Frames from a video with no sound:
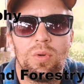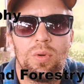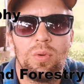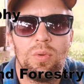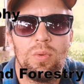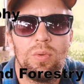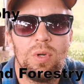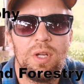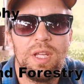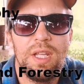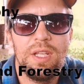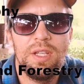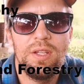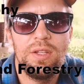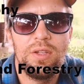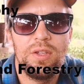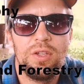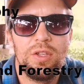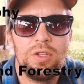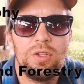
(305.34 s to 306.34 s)
When
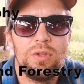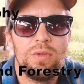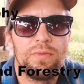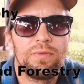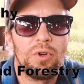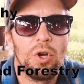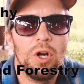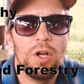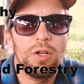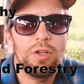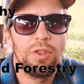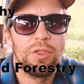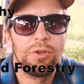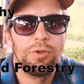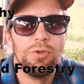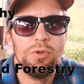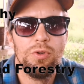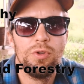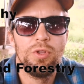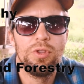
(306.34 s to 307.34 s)
you've gone
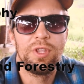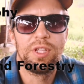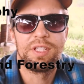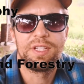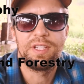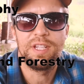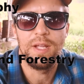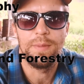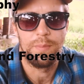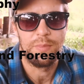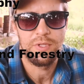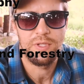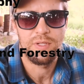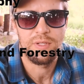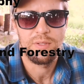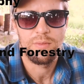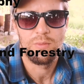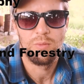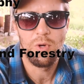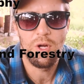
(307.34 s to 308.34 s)
through the
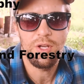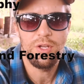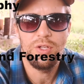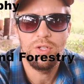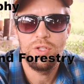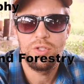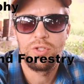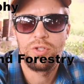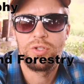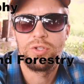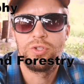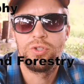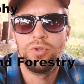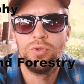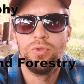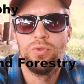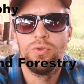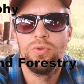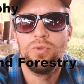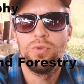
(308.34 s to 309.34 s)
steps 1,
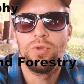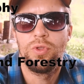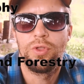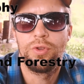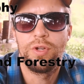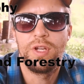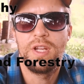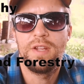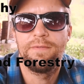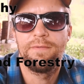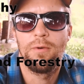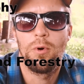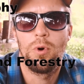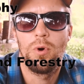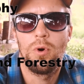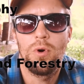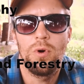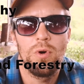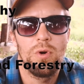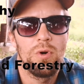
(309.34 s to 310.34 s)
2, 3,
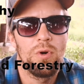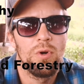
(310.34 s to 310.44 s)
4,